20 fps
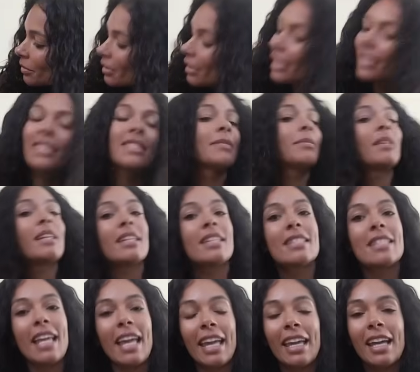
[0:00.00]
this
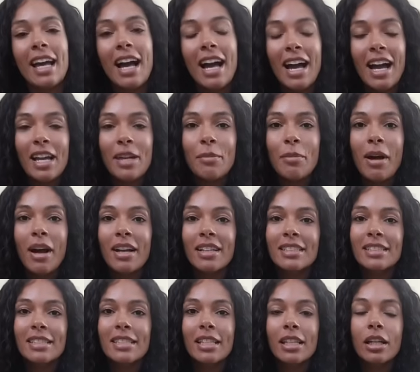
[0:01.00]
is a
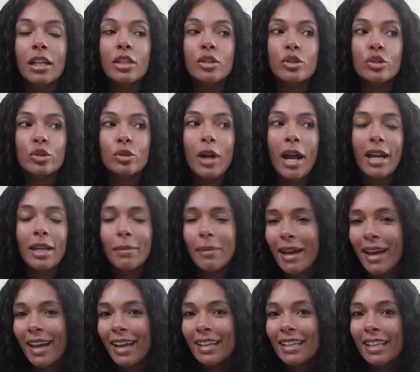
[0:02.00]
Hygiene dry
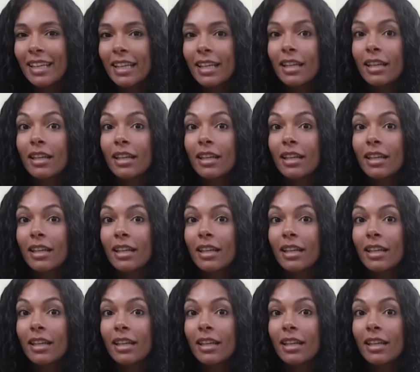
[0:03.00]
bag.